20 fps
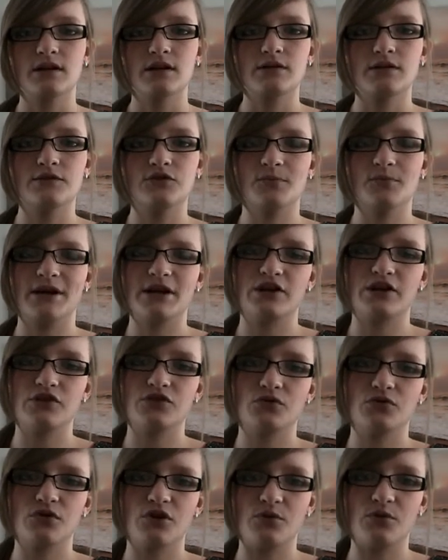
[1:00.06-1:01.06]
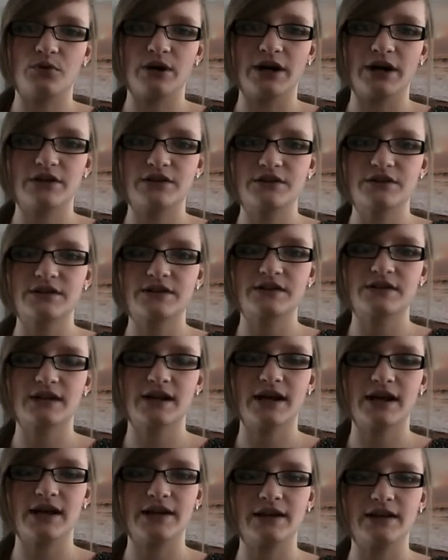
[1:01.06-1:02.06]
So my control got worse,
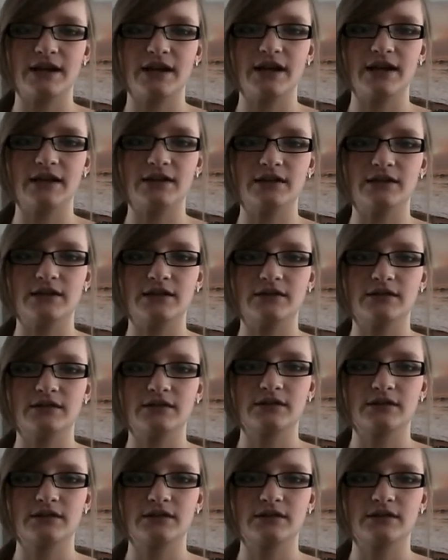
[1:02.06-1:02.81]
and then